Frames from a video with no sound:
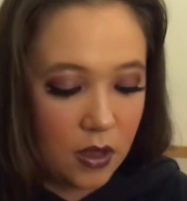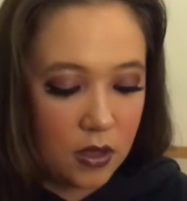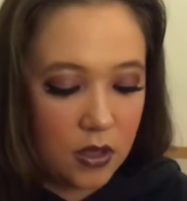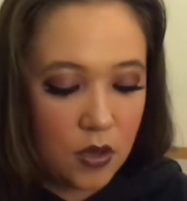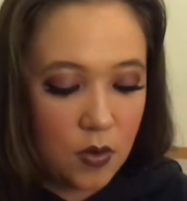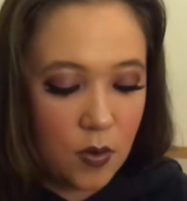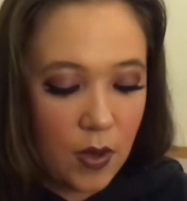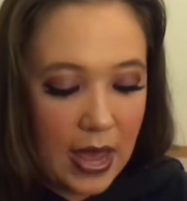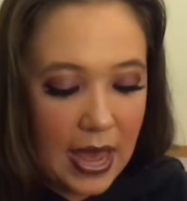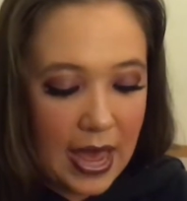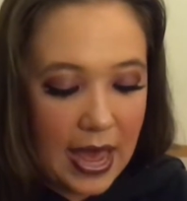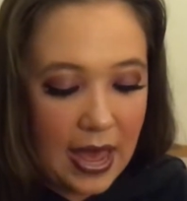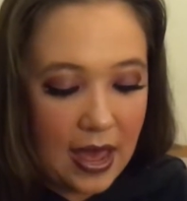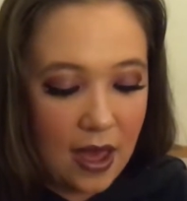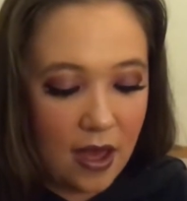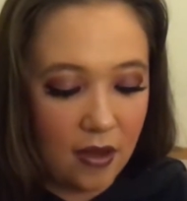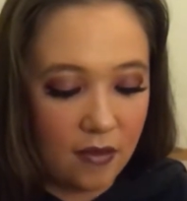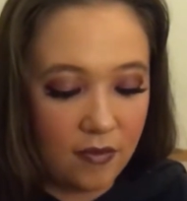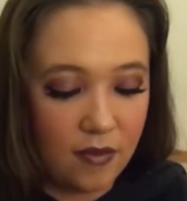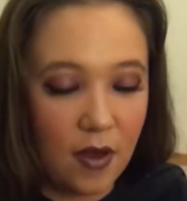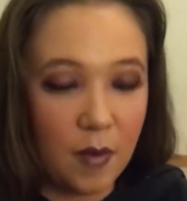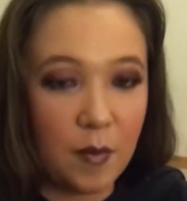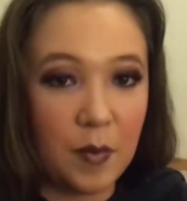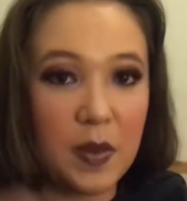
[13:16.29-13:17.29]
you
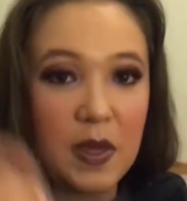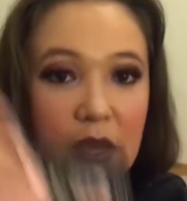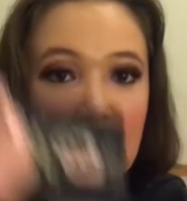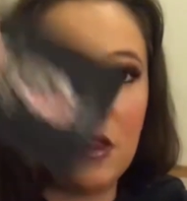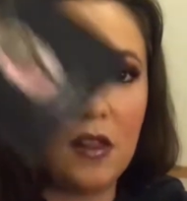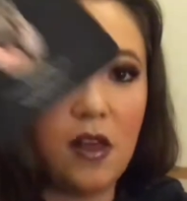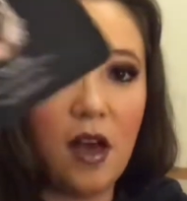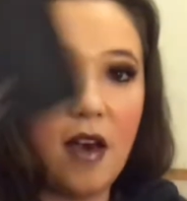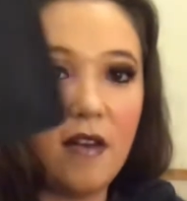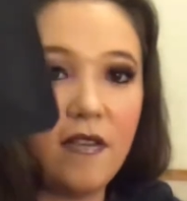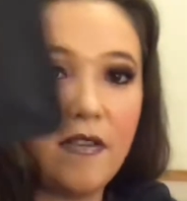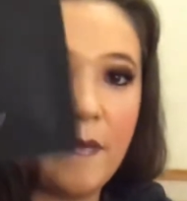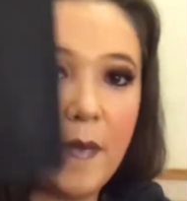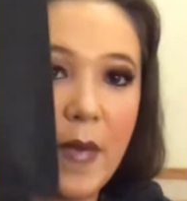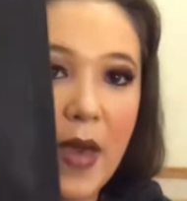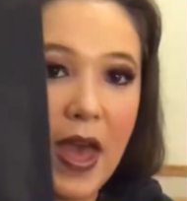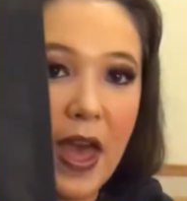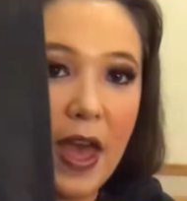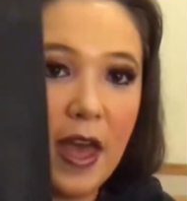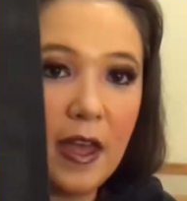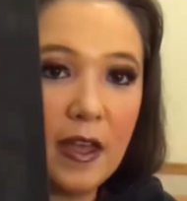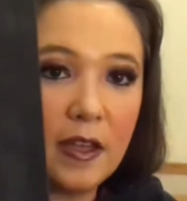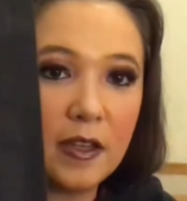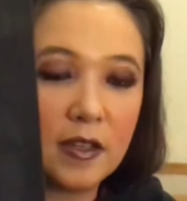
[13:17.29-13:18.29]
have a peel off
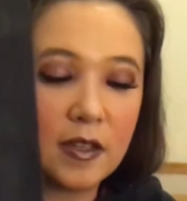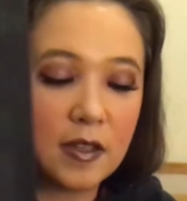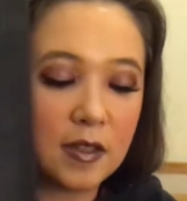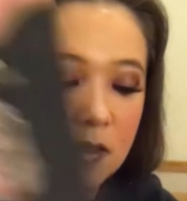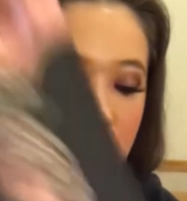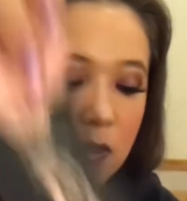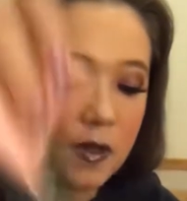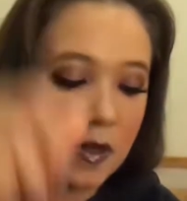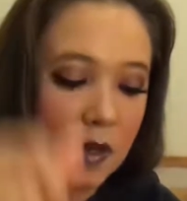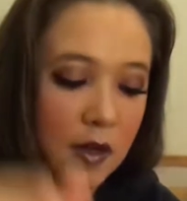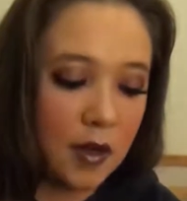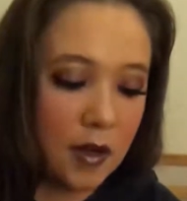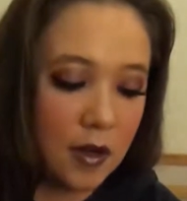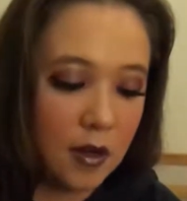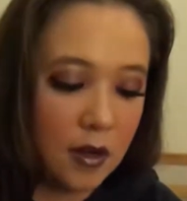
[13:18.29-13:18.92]
mask,